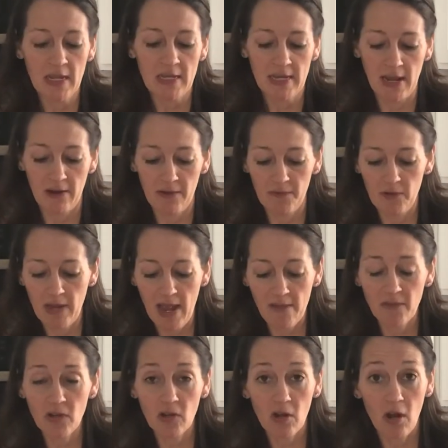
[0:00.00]
Now, if you
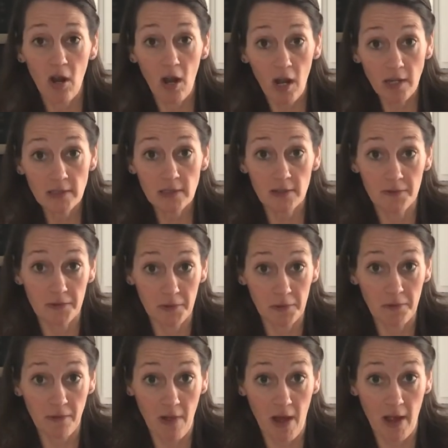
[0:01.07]
haven't caught a fruit
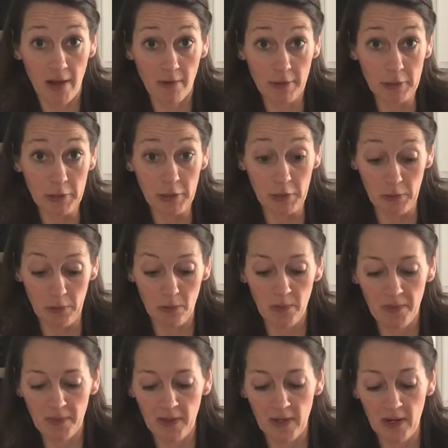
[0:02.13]
fly or two
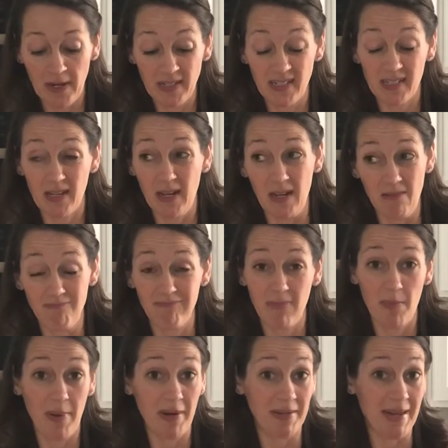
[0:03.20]
within, I'd say
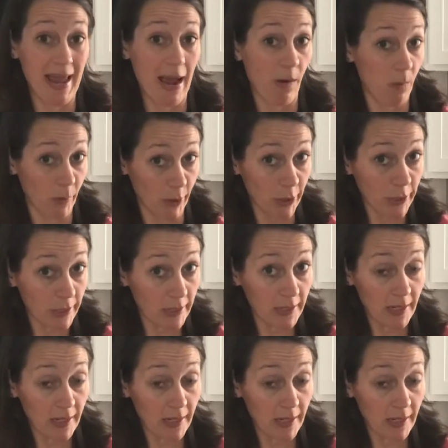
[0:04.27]
about an hour,